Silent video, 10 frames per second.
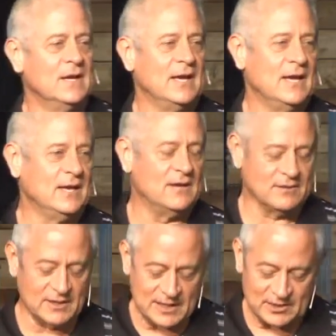and uh,
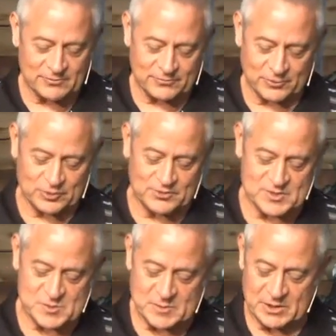letting the fruit of the
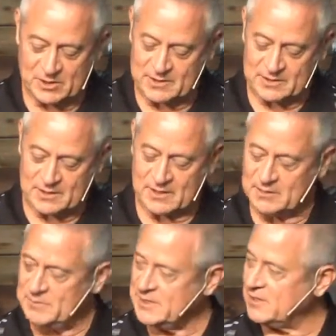Spirit uh,
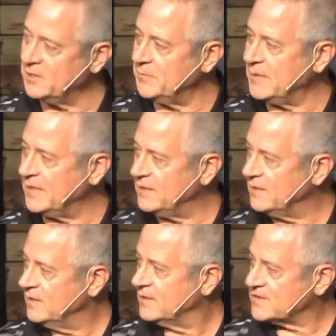become a
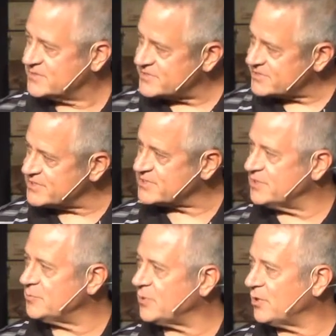
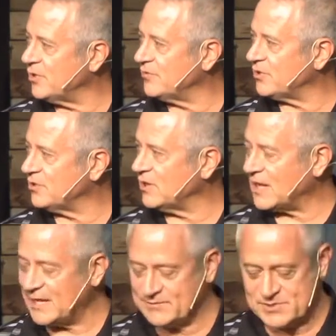consistent part of our
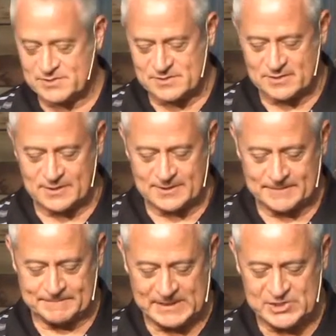lives uh,
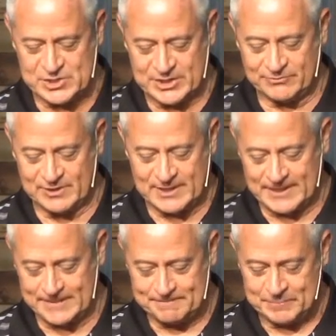each and every
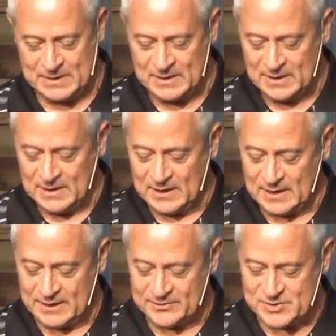day.
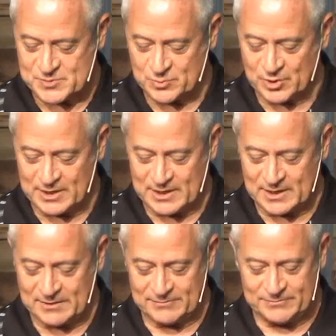Uh, this morning,
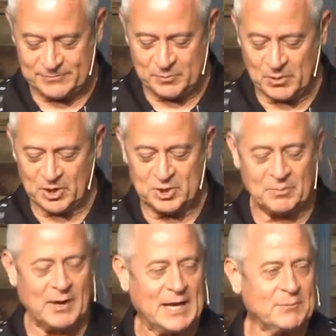uh, if you brought your
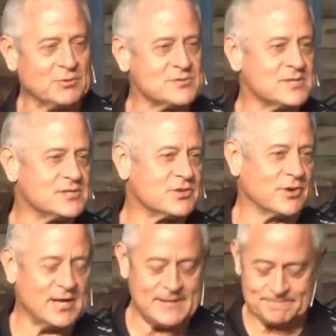Bibles, that's
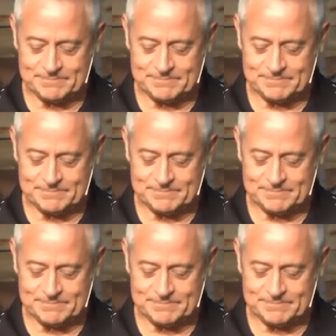great.